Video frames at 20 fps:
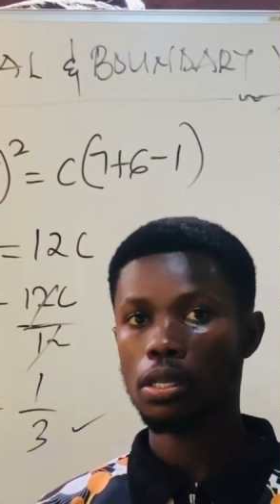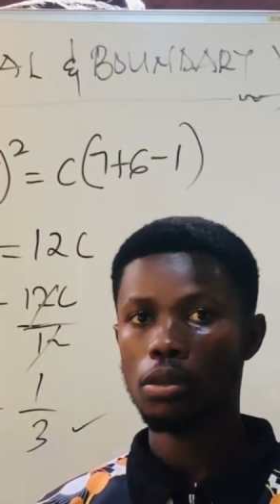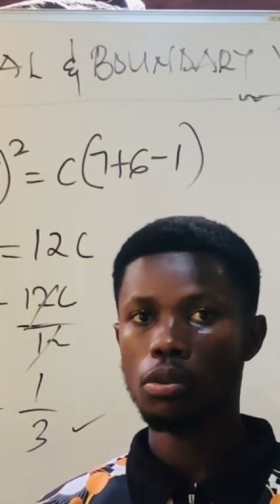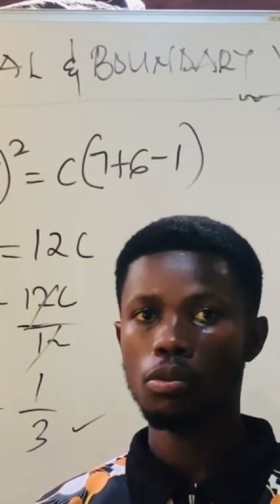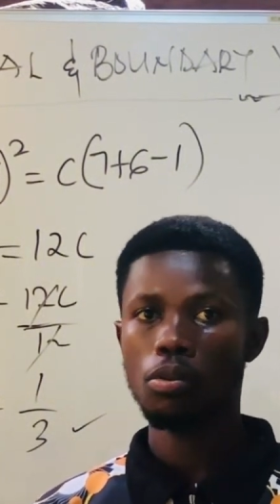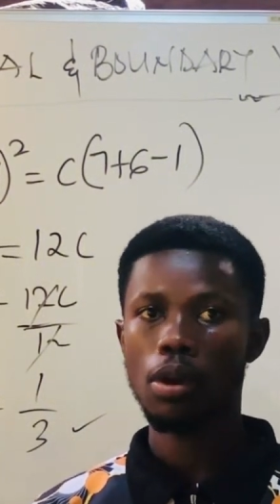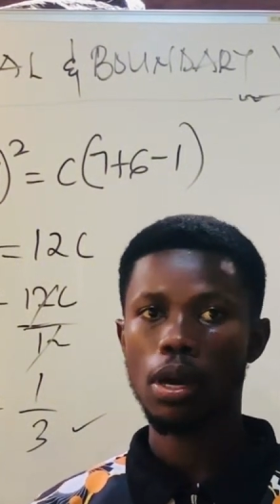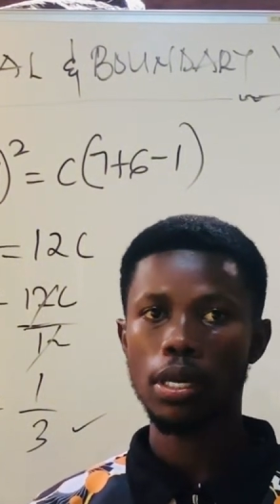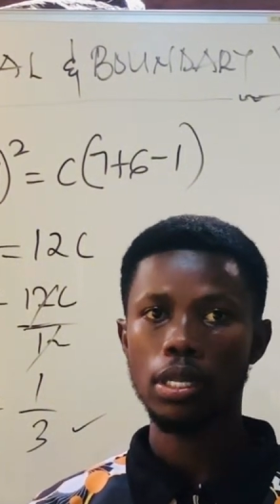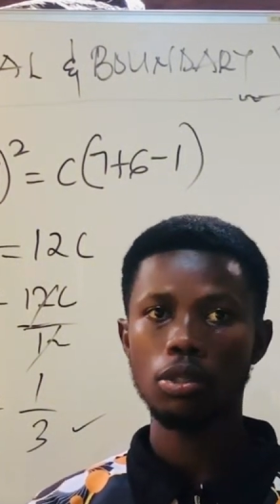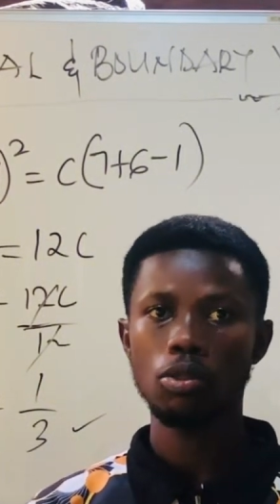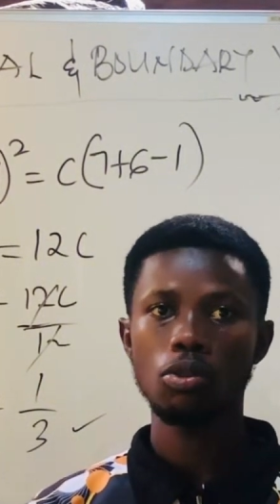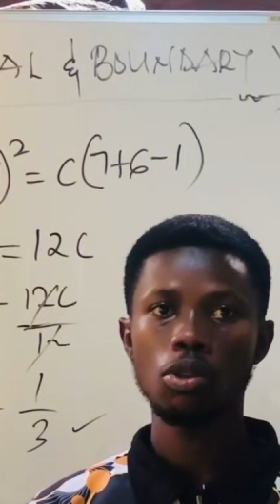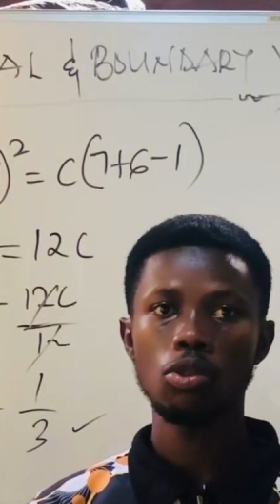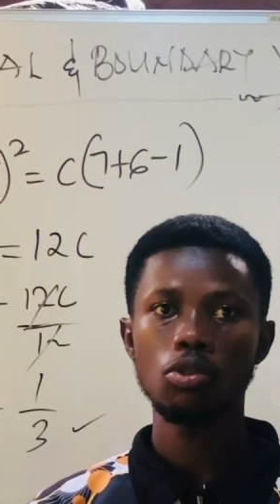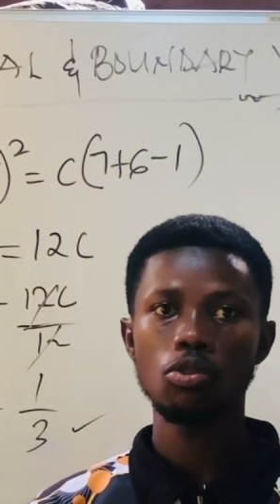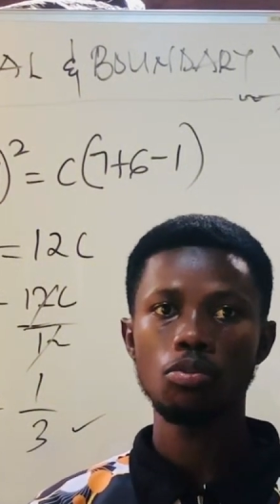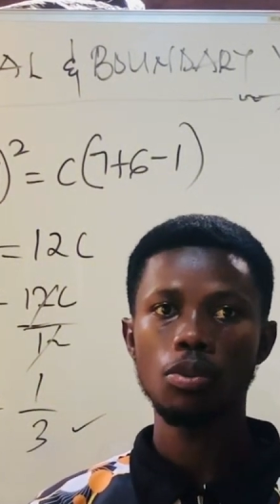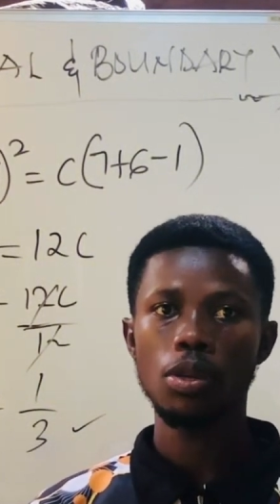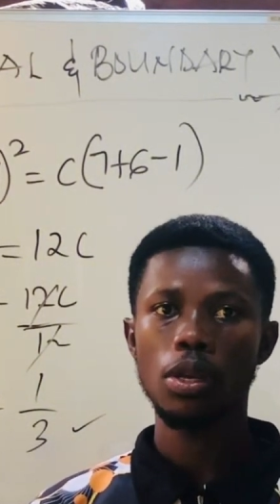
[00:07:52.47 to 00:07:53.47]
one is going
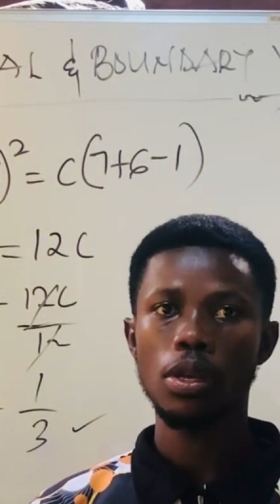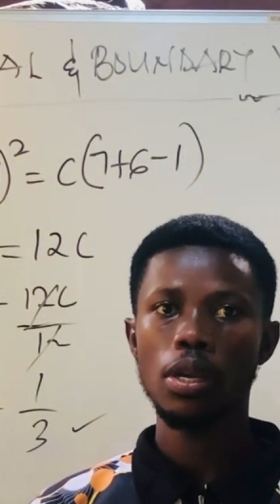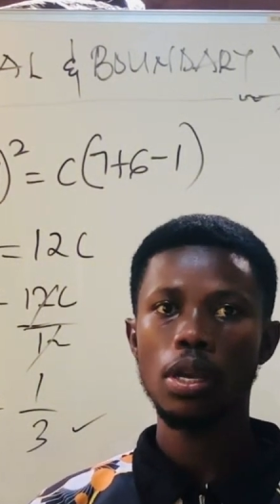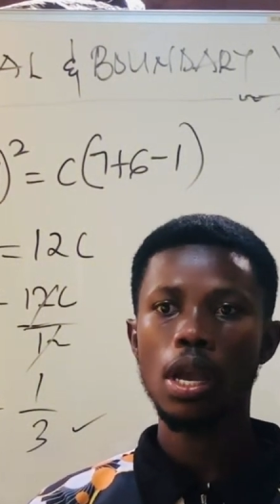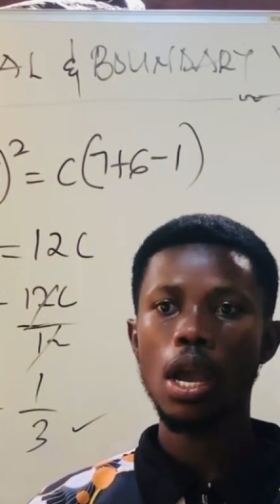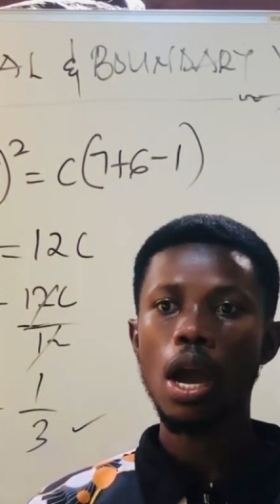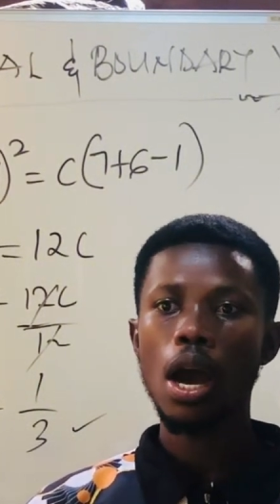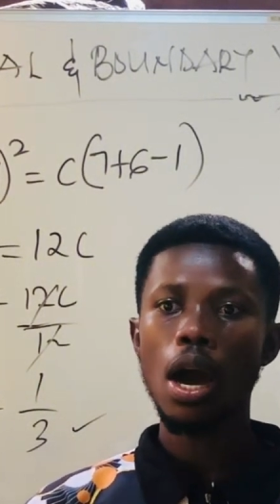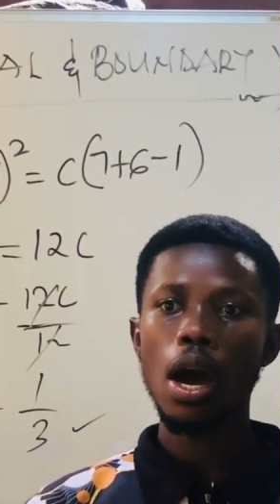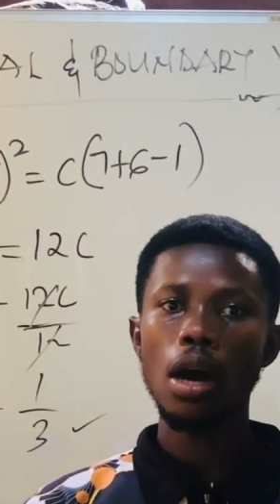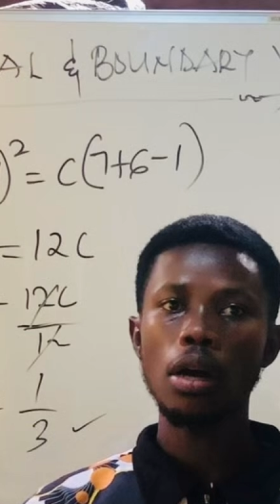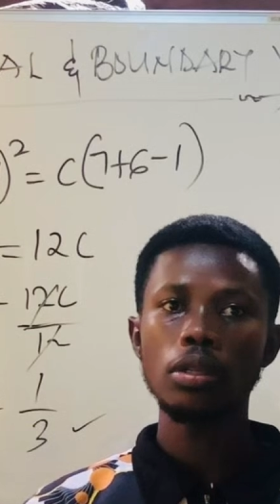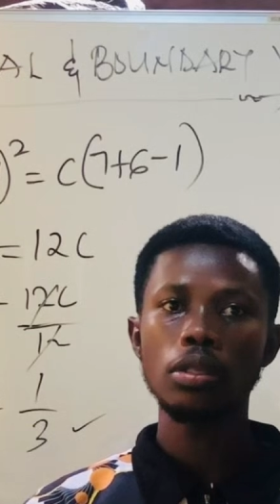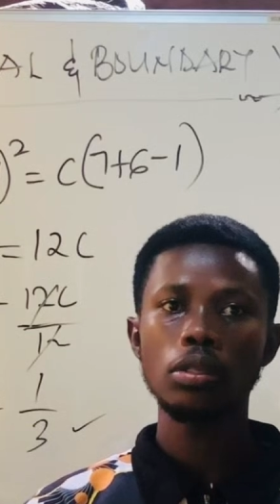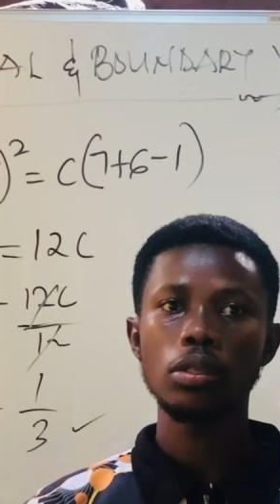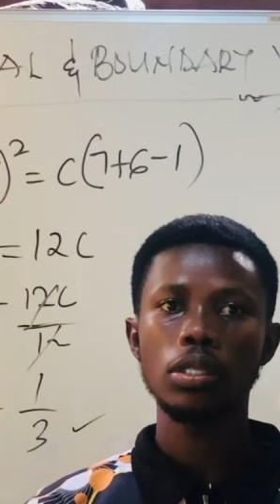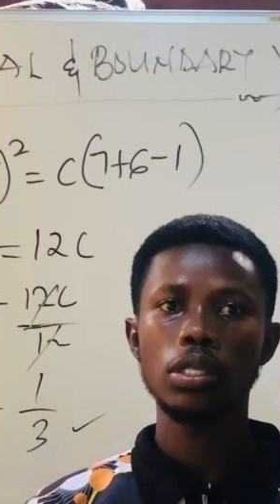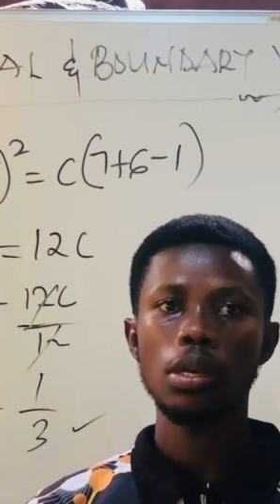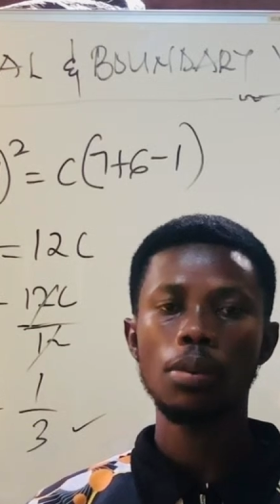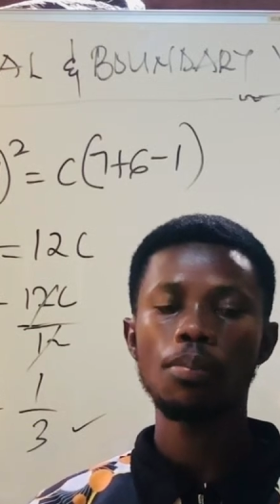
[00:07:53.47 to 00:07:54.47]
to be how to
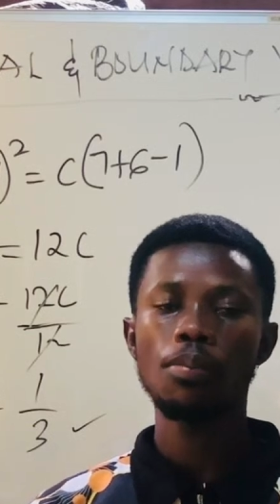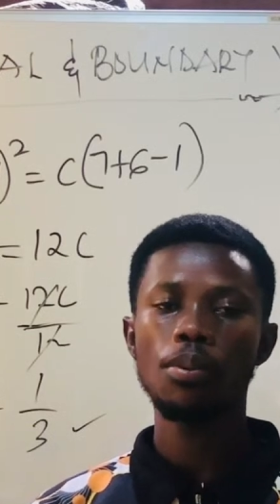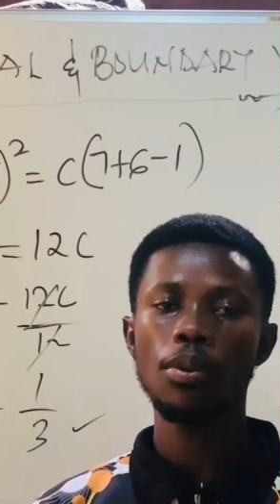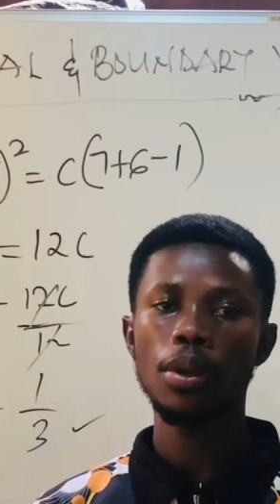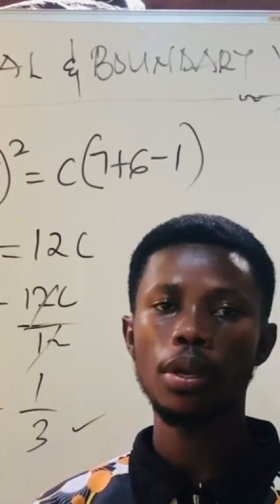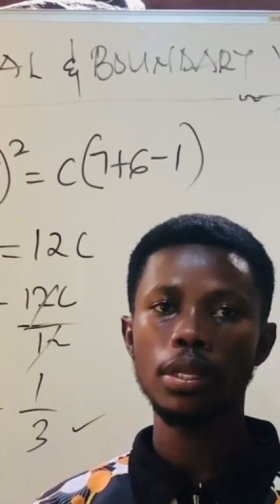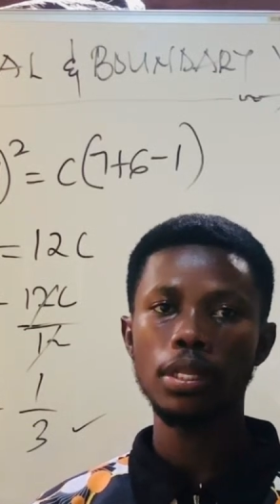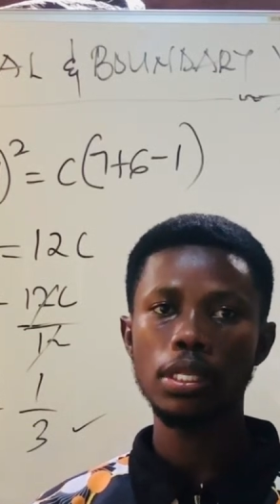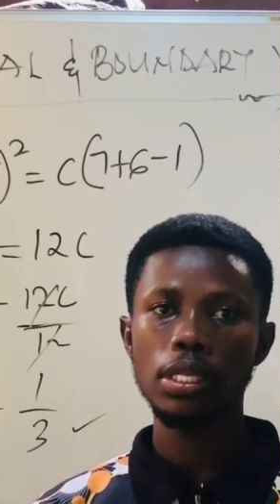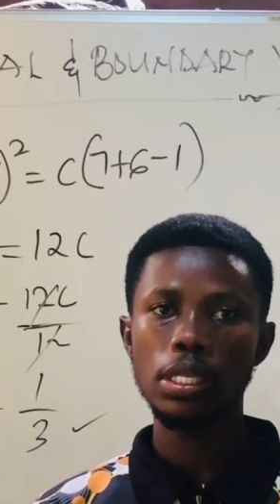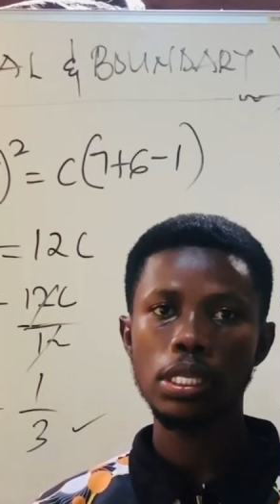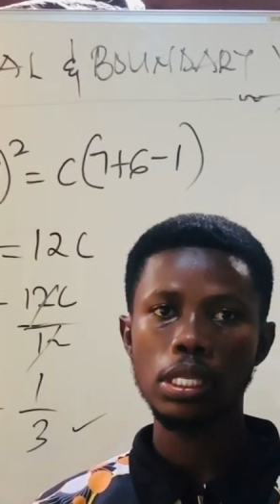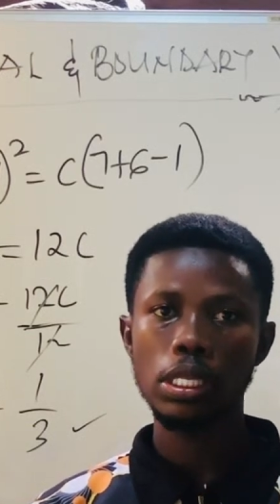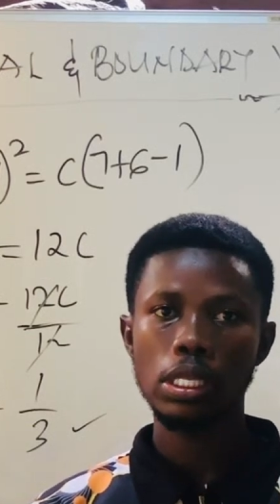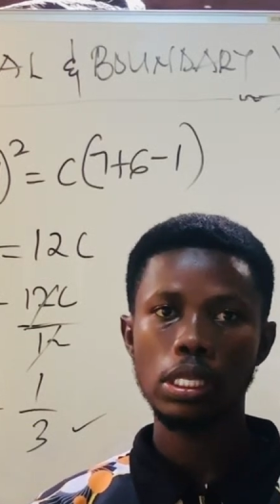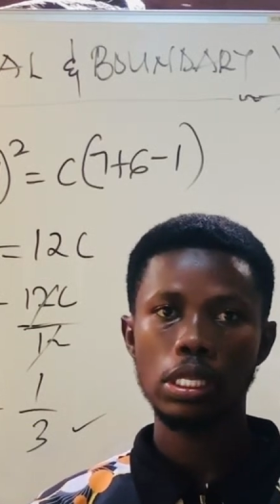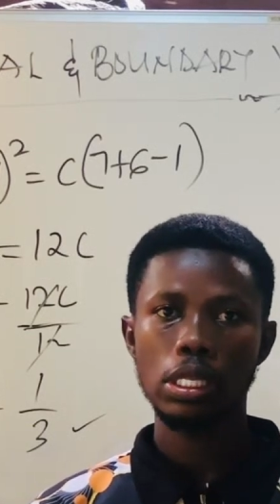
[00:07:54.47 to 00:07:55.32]
separate